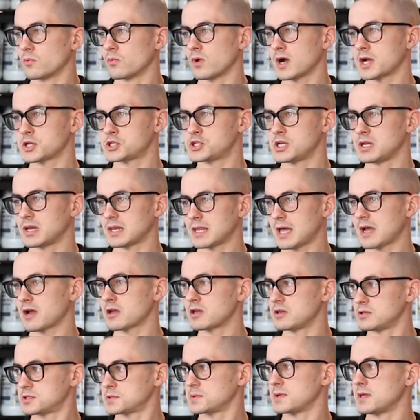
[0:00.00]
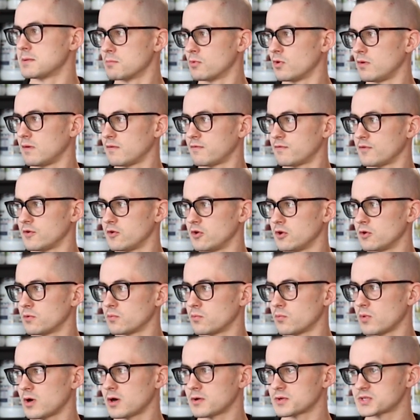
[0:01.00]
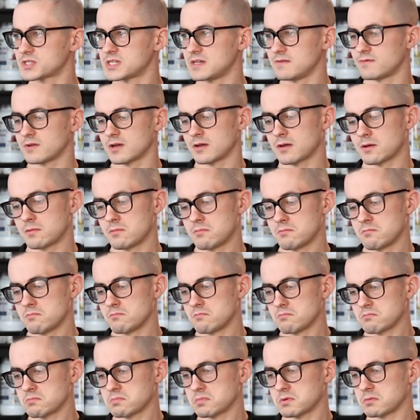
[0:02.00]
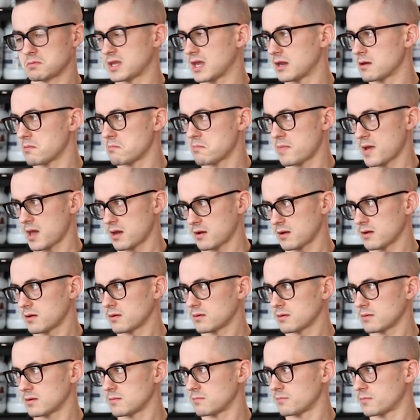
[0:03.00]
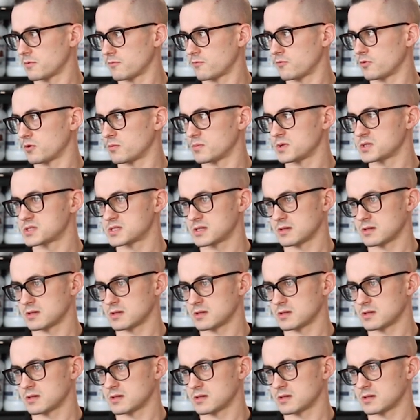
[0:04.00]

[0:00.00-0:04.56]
will actually allow you to eat more food whilst either getting better in performance